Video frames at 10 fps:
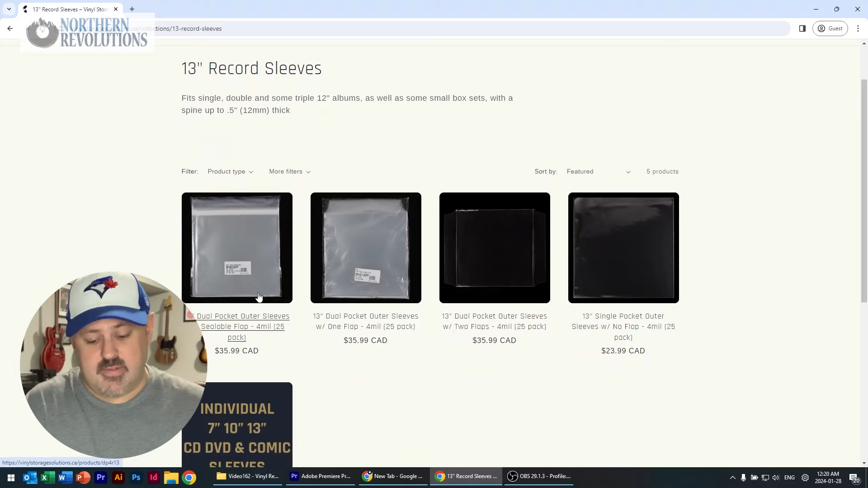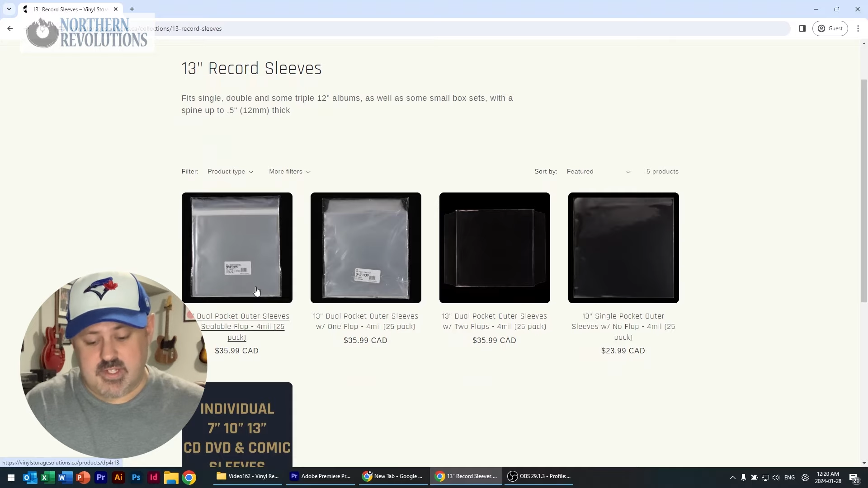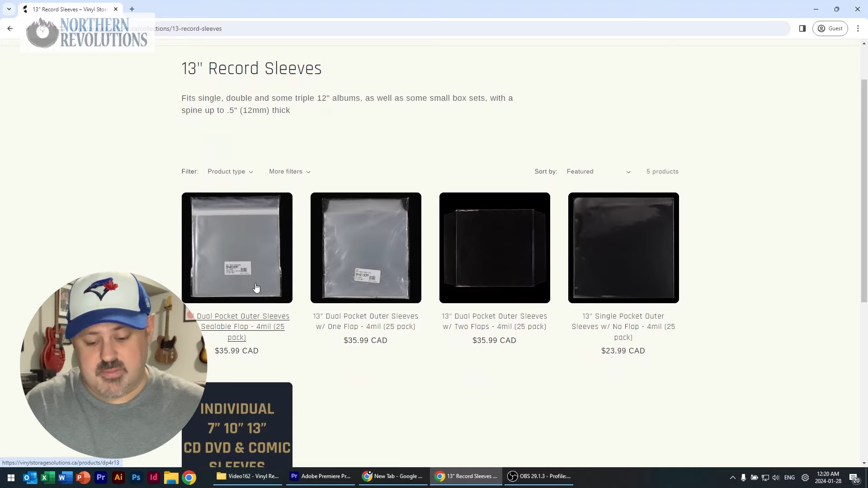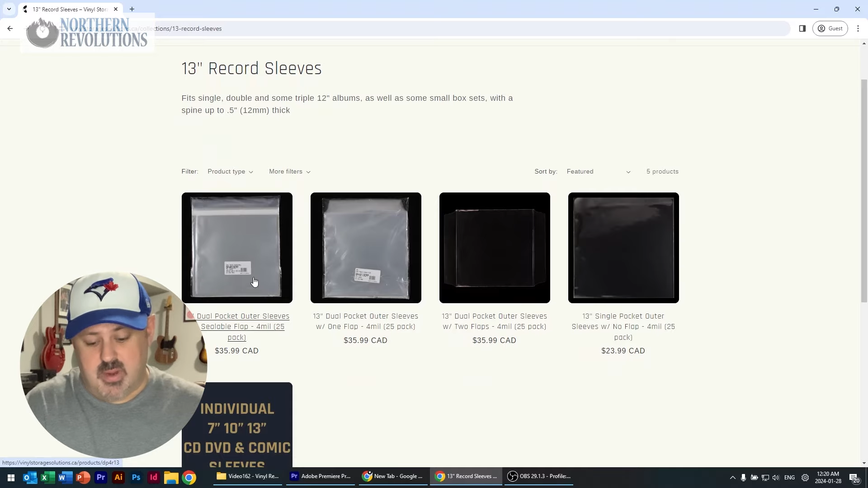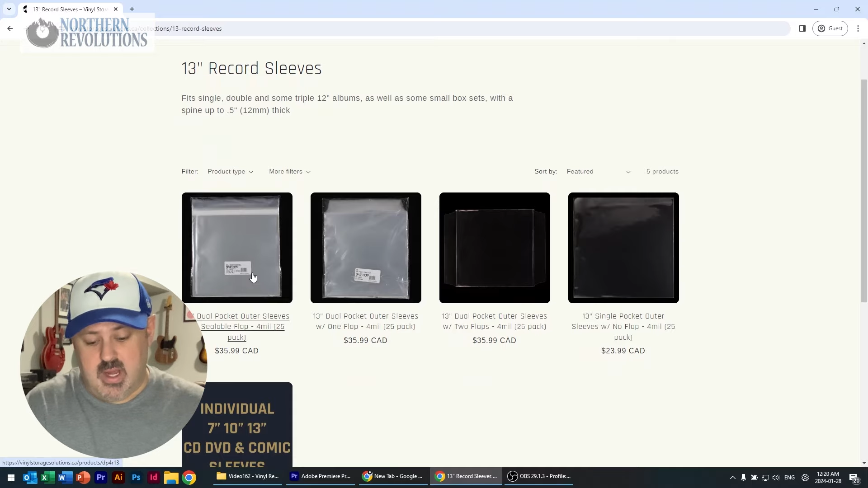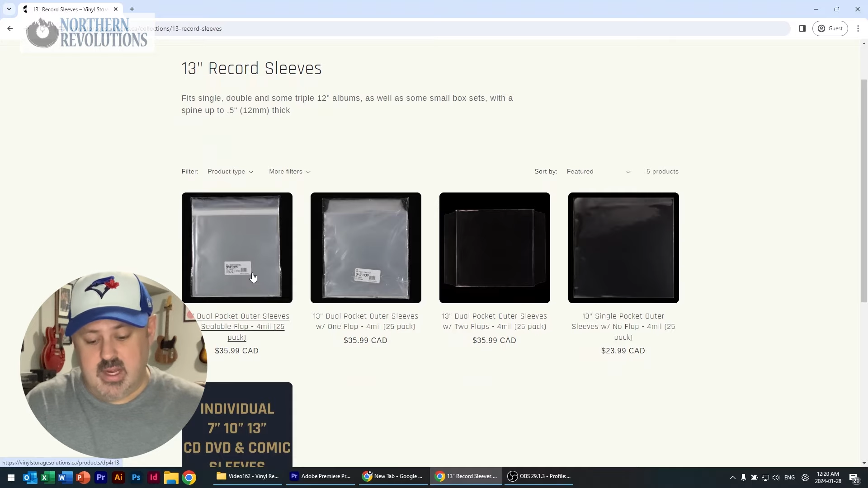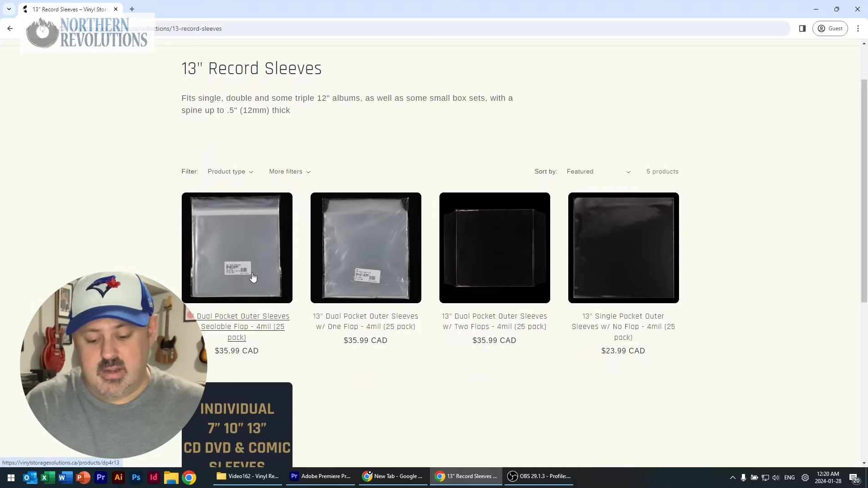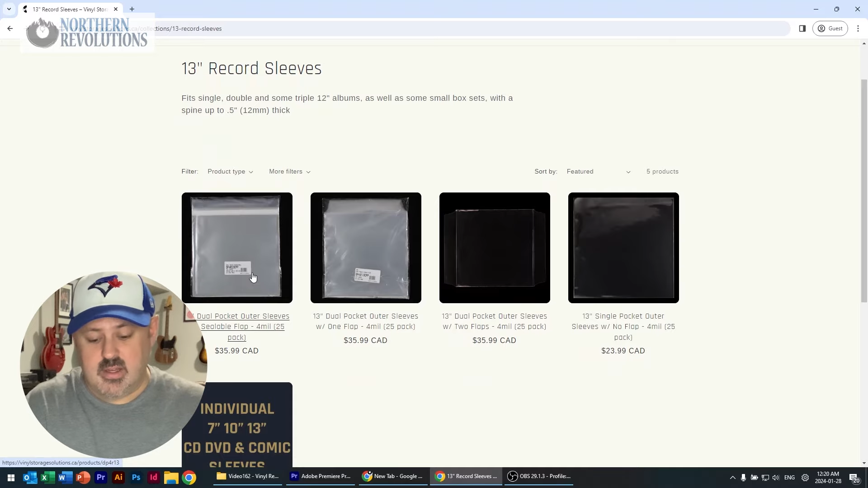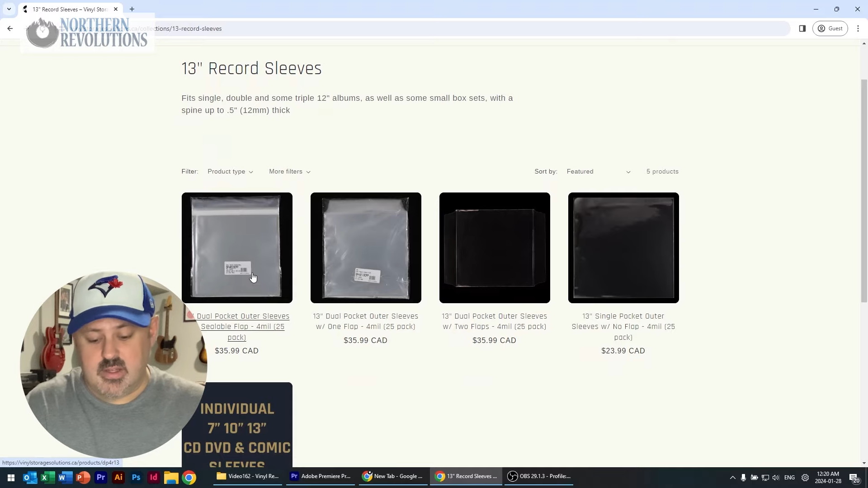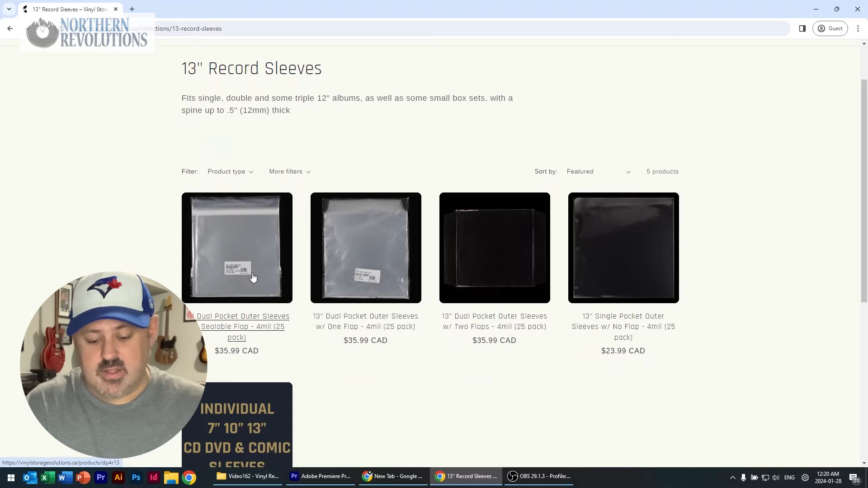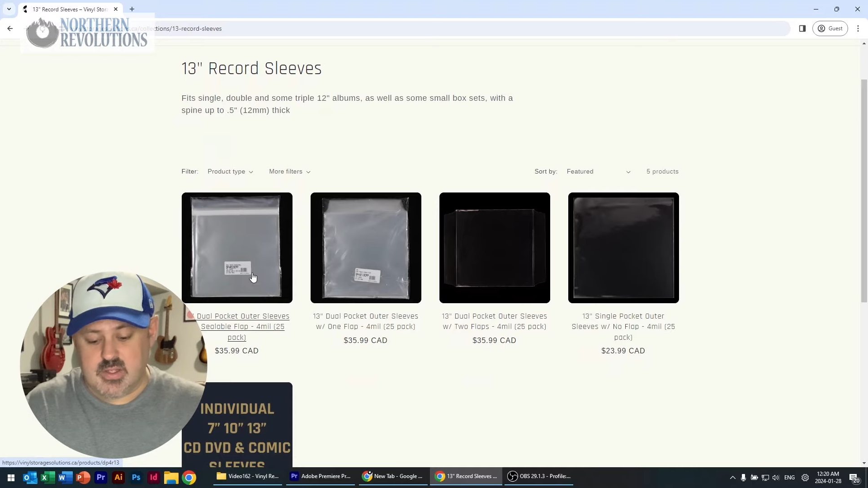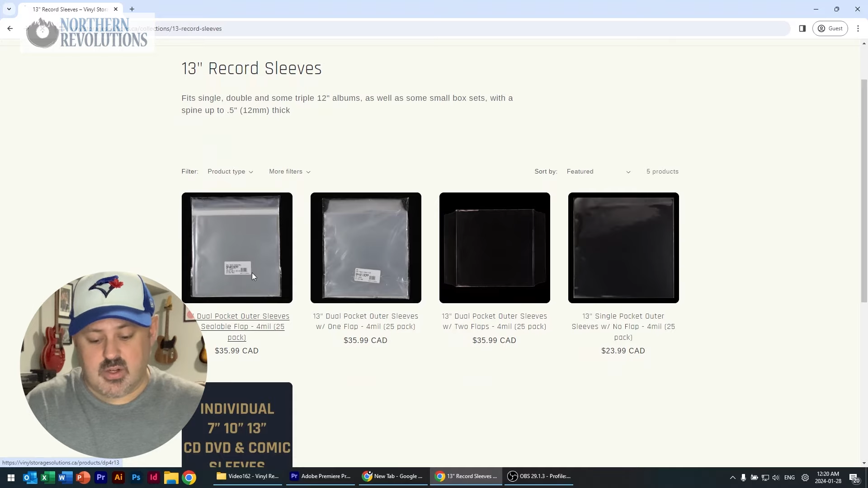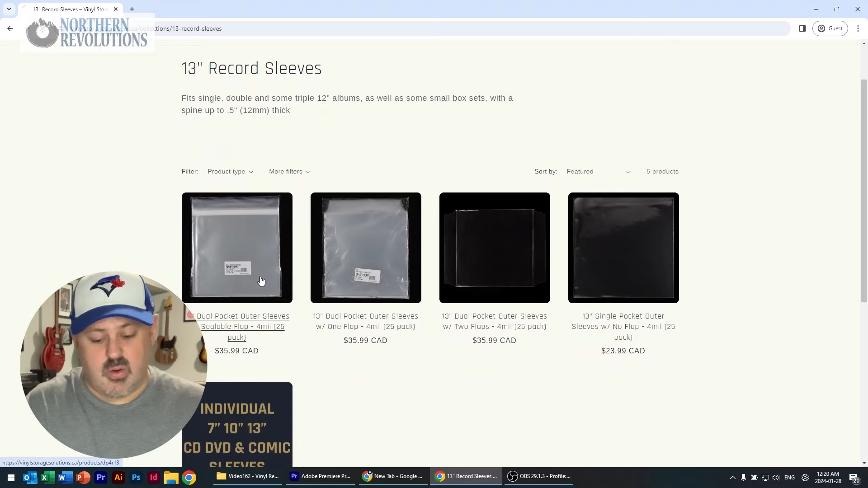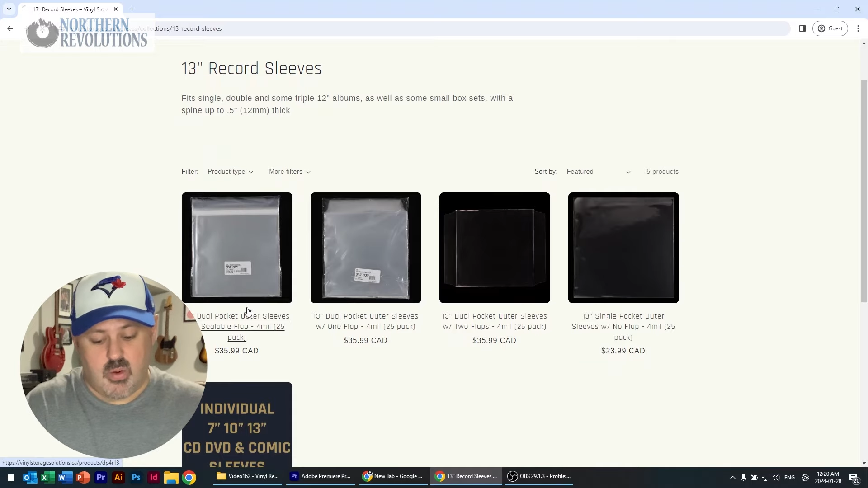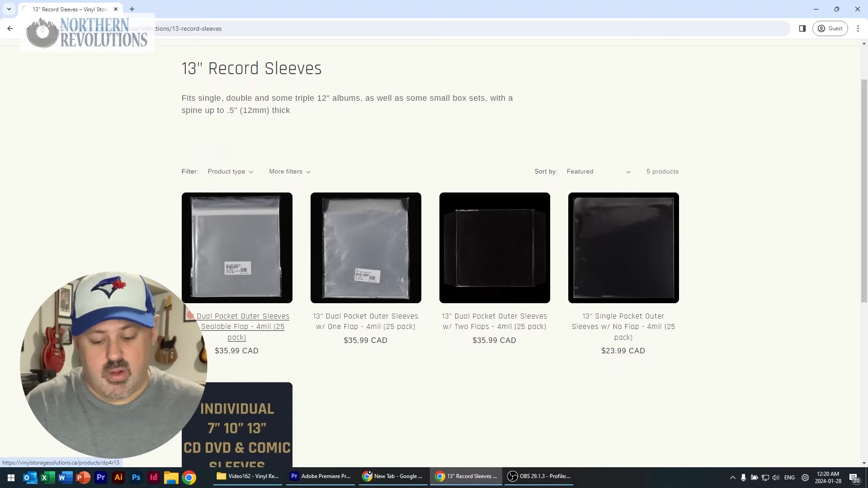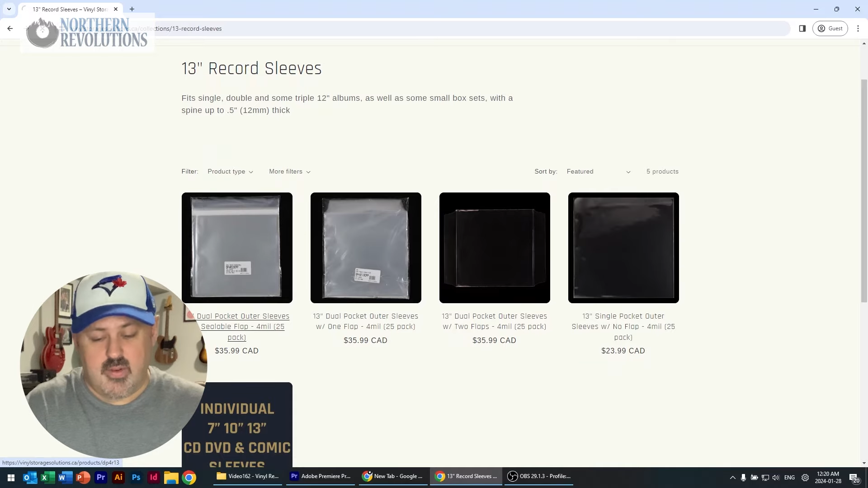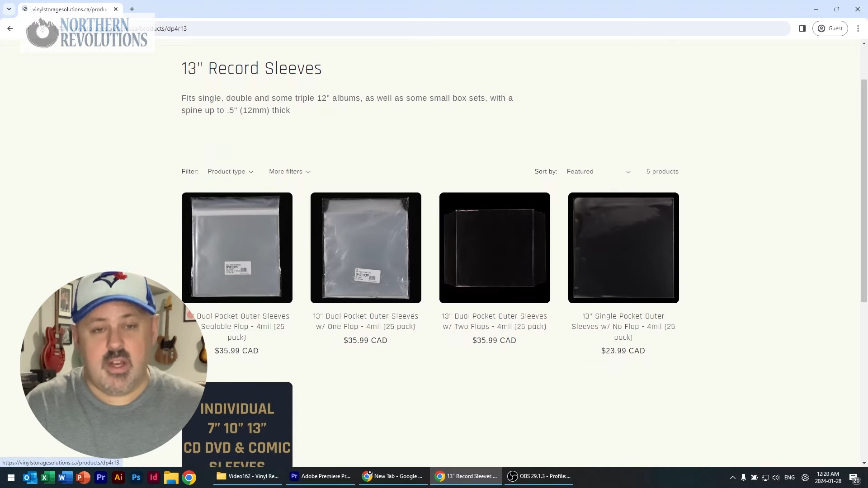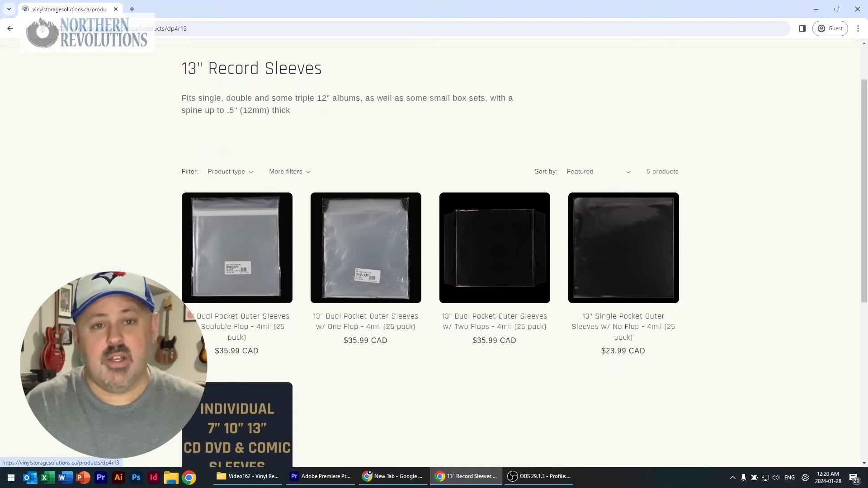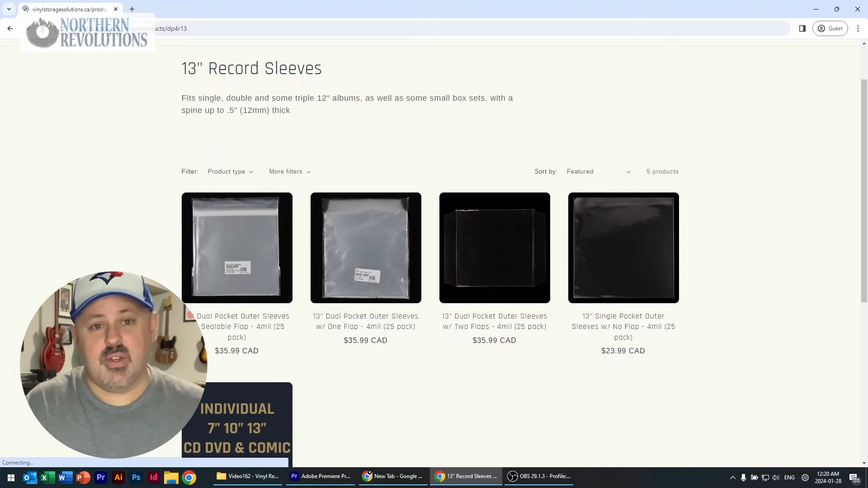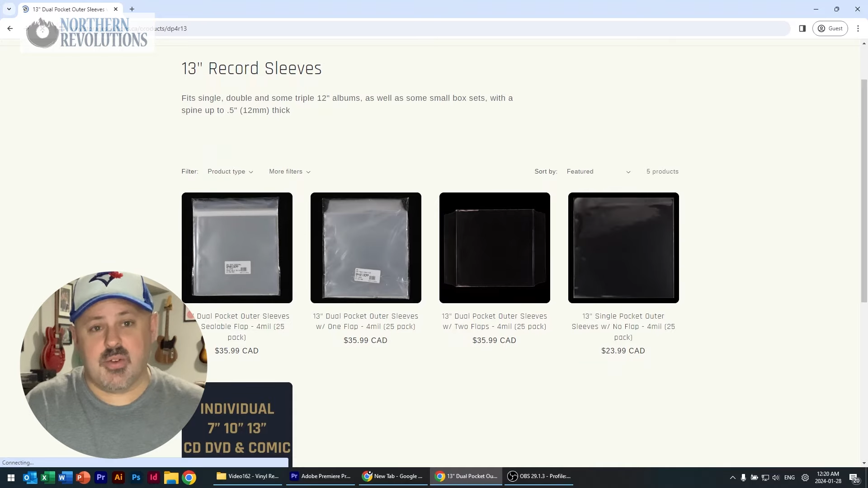spine that is a quarter of an inch